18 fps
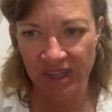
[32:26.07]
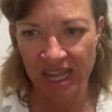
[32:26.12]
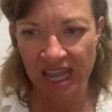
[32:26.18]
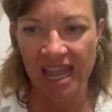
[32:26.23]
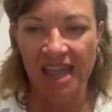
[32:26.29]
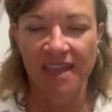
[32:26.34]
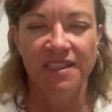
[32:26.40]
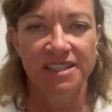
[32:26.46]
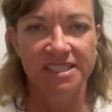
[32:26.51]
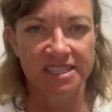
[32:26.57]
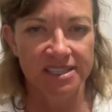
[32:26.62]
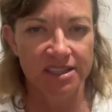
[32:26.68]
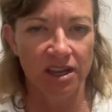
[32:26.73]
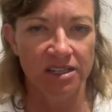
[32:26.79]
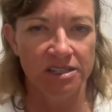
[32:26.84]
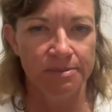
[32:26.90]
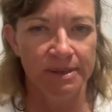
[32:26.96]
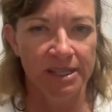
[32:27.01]
And this is
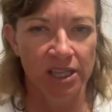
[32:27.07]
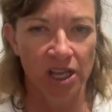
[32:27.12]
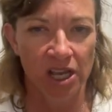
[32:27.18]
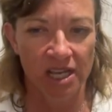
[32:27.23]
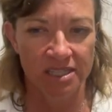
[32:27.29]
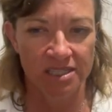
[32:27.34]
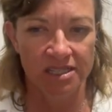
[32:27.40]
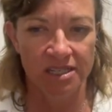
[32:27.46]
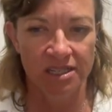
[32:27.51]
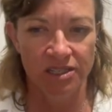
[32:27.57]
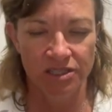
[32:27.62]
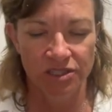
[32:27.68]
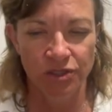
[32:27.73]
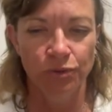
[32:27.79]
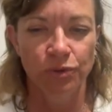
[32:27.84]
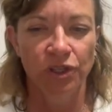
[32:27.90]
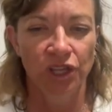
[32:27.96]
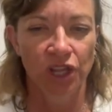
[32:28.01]
thought to be
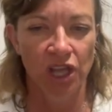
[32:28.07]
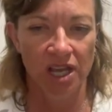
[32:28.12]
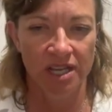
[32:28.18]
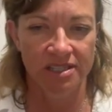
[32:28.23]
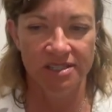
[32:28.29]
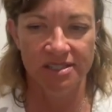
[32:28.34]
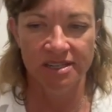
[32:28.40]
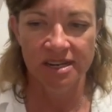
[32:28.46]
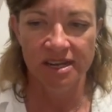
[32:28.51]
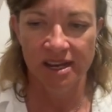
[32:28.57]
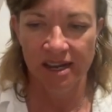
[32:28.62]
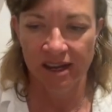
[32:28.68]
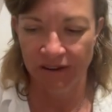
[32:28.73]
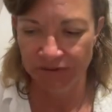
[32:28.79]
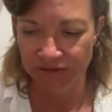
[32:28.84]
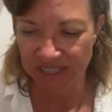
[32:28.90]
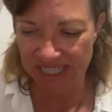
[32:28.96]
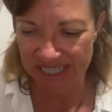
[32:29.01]
due to loss
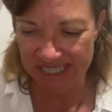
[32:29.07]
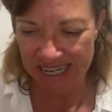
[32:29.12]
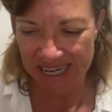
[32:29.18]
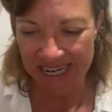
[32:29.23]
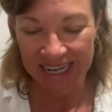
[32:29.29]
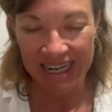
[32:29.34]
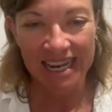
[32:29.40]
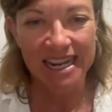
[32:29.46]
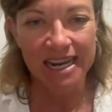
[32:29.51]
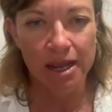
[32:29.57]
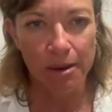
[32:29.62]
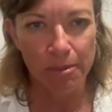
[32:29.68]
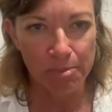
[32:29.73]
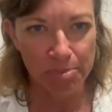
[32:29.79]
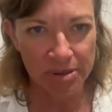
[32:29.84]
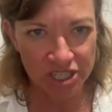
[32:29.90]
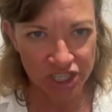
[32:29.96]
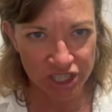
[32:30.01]
of descending
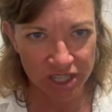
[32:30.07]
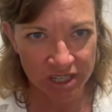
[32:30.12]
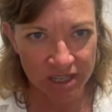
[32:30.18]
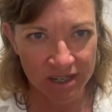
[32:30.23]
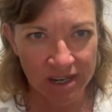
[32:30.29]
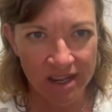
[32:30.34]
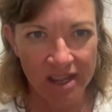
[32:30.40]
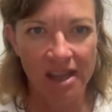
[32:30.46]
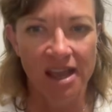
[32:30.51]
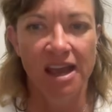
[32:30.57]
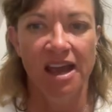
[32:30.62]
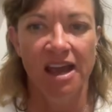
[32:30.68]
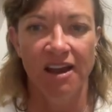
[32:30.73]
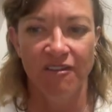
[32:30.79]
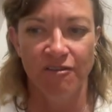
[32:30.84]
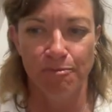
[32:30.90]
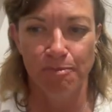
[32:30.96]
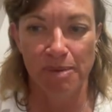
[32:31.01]
inhibition
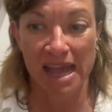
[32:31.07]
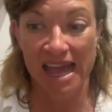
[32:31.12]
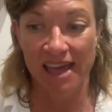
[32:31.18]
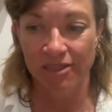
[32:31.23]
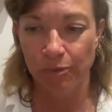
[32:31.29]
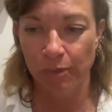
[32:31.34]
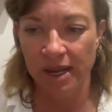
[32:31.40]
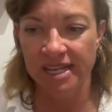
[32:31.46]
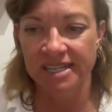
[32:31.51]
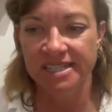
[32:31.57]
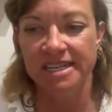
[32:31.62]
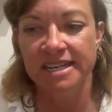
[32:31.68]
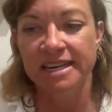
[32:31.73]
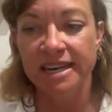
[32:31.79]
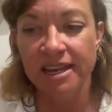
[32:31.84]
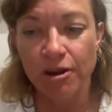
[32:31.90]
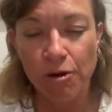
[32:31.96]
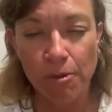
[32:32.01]
of pathways
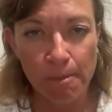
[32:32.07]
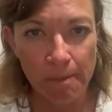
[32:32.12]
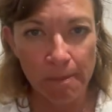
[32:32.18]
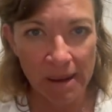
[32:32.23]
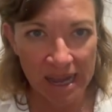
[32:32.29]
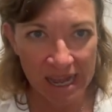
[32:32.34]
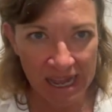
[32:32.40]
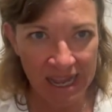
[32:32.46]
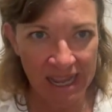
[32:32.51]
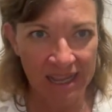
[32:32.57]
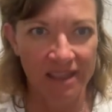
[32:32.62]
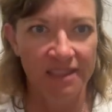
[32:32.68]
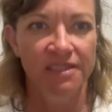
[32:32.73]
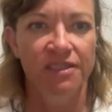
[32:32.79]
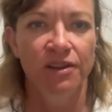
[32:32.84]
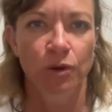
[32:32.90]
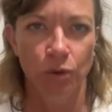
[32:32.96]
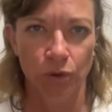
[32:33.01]
nearby
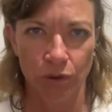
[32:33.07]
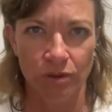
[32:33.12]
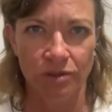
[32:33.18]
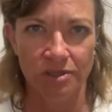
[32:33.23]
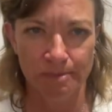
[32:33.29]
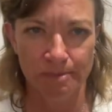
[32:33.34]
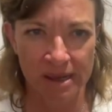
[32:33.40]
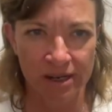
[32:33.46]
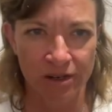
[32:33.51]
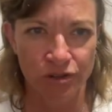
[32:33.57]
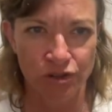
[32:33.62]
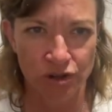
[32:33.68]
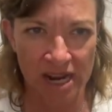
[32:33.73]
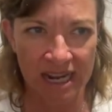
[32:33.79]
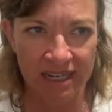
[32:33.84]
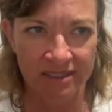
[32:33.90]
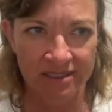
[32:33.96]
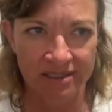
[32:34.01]
the corticospinal
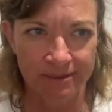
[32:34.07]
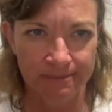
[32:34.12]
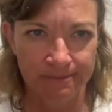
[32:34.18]
tract.